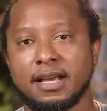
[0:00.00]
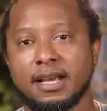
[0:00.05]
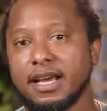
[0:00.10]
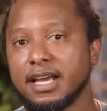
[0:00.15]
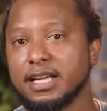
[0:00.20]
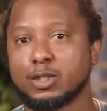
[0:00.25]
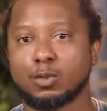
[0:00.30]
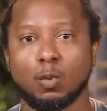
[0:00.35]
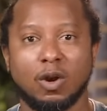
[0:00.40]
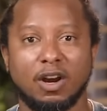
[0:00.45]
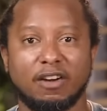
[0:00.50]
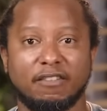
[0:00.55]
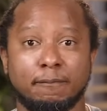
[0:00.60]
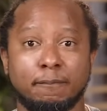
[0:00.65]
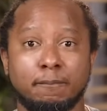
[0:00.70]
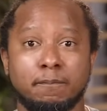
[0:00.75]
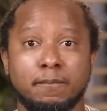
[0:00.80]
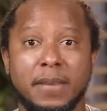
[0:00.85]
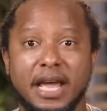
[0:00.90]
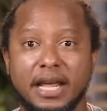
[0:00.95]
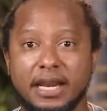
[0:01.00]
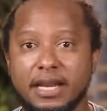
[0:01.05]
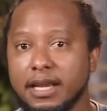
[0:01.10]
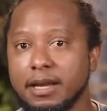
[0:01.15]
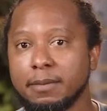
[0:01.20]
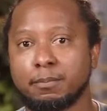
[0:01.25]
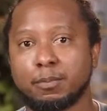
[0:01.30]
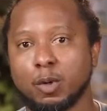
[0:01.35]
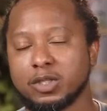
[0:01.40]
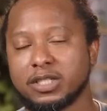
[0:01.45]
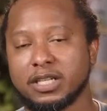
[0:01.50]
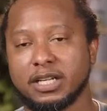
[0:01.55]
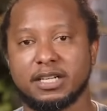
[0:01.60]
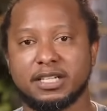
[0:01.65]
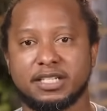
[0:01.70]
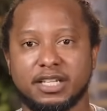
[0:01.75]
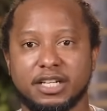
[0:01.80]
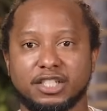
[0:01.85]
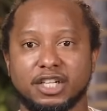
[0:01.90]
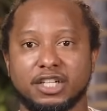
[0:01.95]
is one of many important
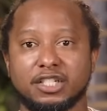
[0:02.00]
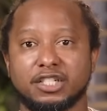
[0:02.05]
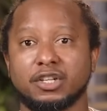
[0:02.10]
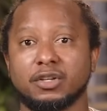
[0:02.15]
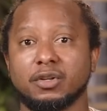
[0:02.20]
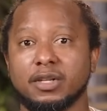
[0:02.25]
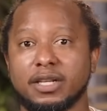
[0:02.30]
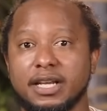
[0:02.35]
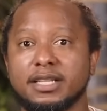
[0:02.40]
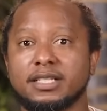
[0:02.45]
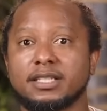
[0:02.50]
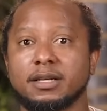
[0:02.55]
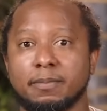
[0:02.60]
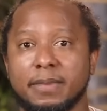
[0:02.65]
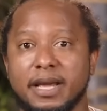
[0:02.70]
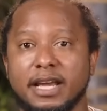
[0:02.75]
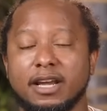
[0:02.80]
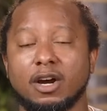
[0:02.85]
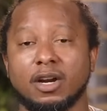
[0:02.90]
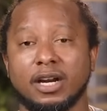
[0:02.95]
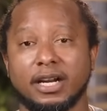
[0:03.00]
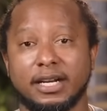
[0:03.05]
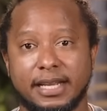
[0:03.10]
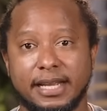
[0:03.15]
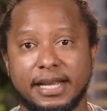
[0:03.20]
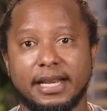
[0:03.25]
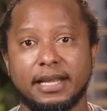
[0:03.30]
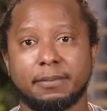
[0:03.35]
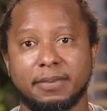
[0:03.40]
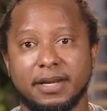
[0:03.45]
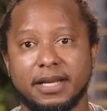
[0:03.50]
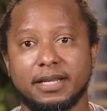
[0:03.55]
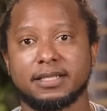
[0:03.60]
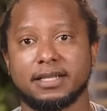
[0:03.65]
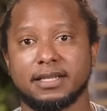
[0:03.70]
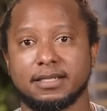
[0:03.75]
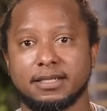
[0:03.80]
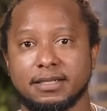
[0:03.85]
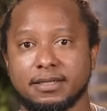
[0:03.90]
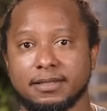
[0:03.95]
decisions you'll need to make on a daily
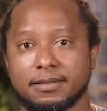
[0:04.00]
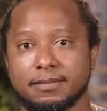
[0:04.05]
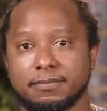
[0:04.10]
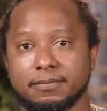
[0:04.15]
basis.